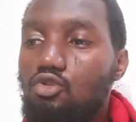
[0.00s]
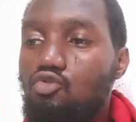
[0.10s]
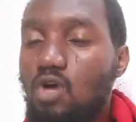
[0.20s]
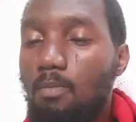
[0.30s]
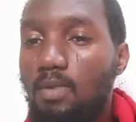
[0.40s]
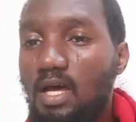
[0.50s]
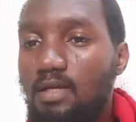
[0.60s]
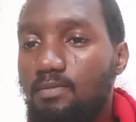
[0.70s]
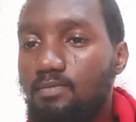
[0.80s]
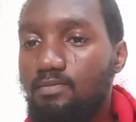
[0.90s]
to
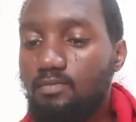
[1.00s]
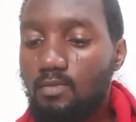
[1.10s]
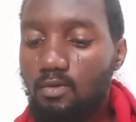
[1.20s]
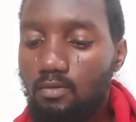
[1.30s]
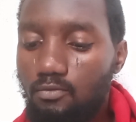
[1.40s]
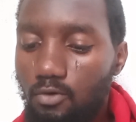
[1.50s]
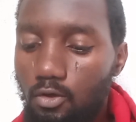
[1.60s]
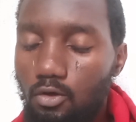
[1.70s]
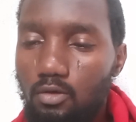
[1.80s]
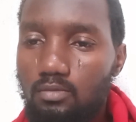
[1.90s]
apply for
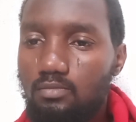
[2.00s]
your